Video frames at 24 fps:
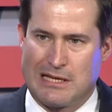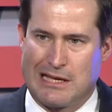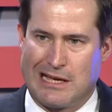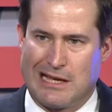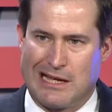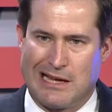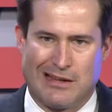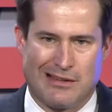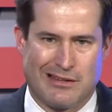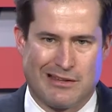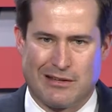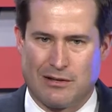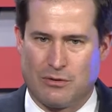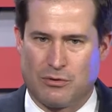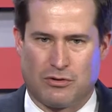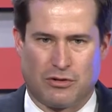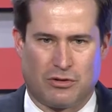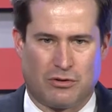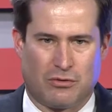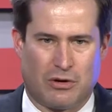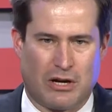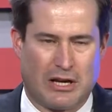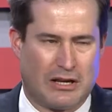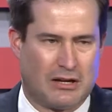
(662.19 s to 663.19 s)
I don't think it was a
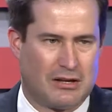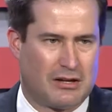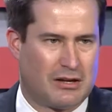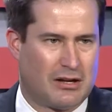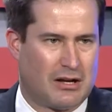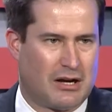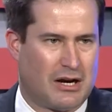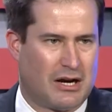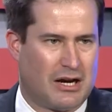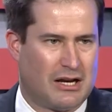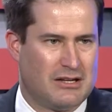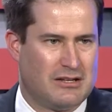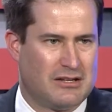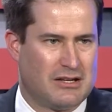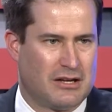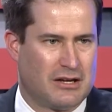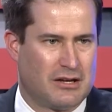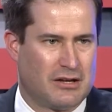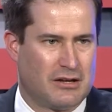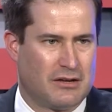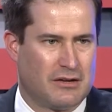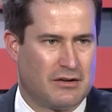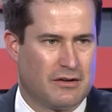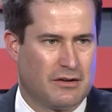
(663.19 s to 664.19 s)
great idea.
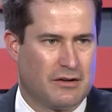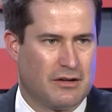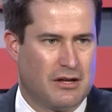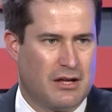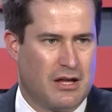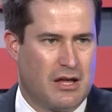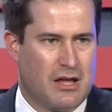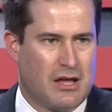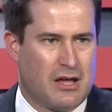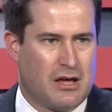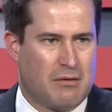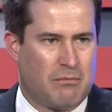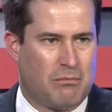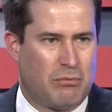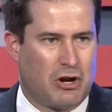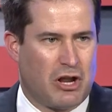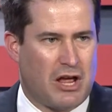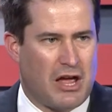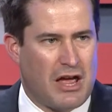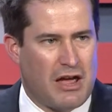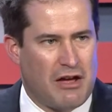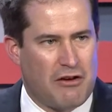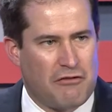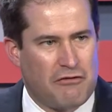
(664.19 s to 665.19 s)
But
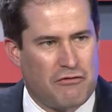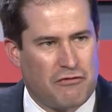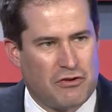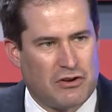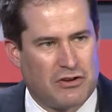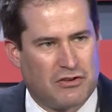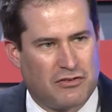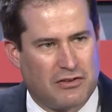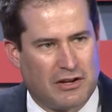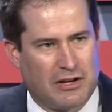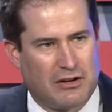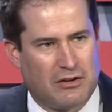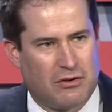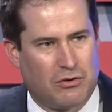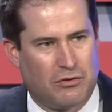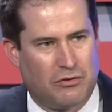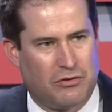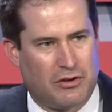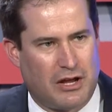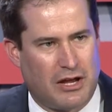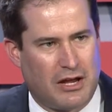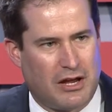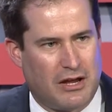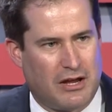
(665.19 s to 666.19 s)
every single
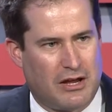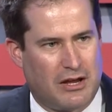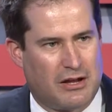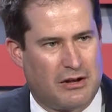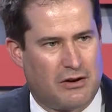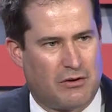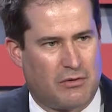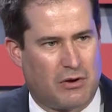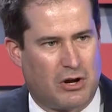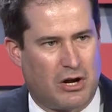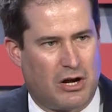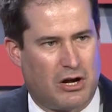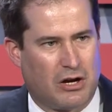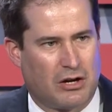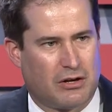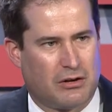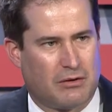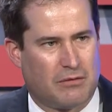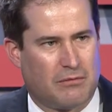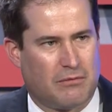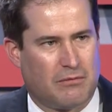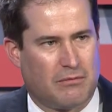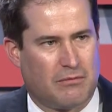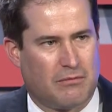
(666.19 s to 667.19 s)
day in Iraq,
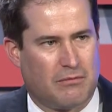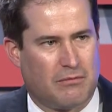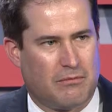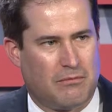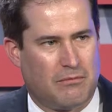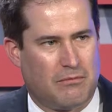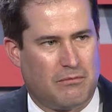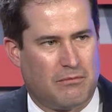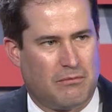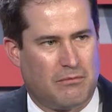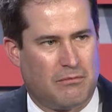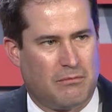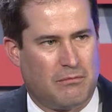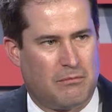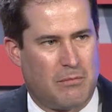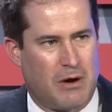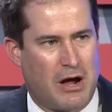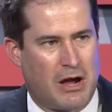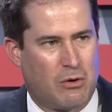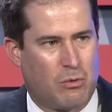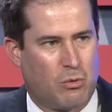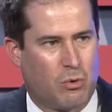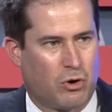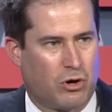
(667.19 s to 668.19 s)

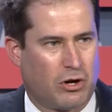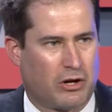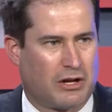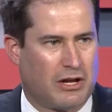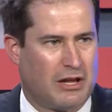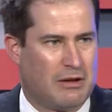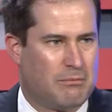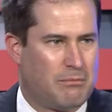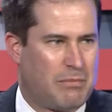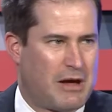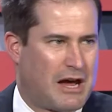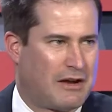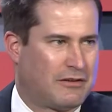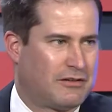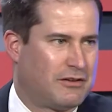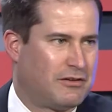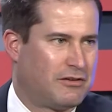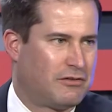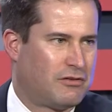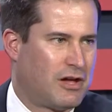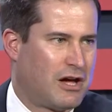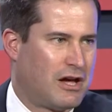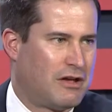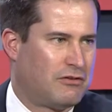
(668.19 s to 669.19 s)
my work impacted the
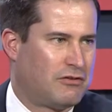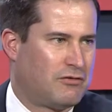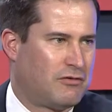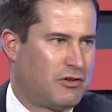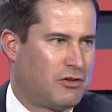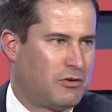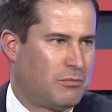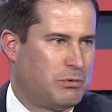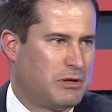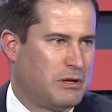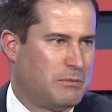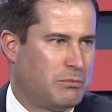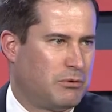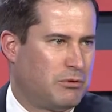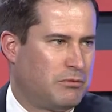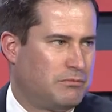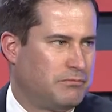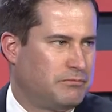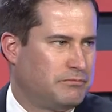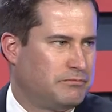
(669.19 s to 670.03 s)
lives of other people.